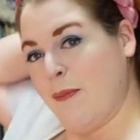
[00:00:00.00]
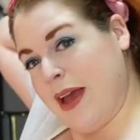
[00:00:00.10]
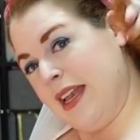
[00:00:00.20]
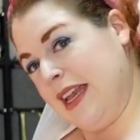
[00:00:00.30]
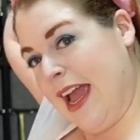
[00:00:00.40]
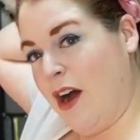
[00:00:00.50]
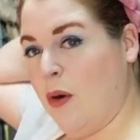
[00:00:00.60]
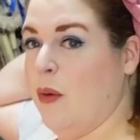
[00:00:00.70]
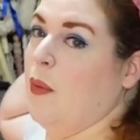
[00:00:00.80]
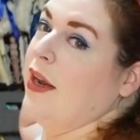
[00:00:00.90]
But
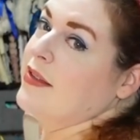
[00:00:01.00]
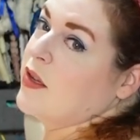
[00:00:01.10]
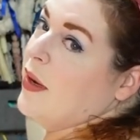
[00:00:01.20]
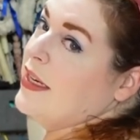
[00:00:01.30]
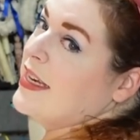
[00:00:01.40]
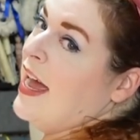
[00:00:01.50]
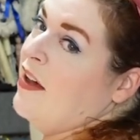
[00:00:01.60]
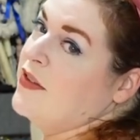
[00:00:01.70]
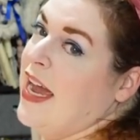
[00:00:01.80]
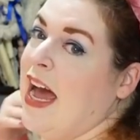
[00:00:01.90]
now what is going to
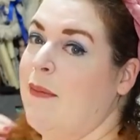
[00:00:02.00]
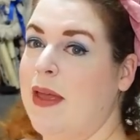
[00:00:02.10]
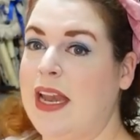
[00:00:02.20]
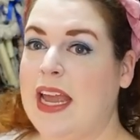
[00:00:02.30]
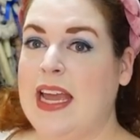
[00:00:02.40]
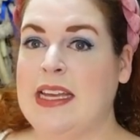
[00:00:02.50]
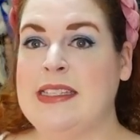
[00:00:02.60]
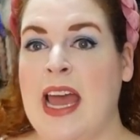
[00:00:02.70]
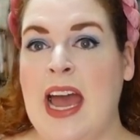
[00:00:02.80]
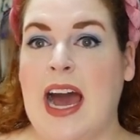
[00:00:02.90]
have to happen is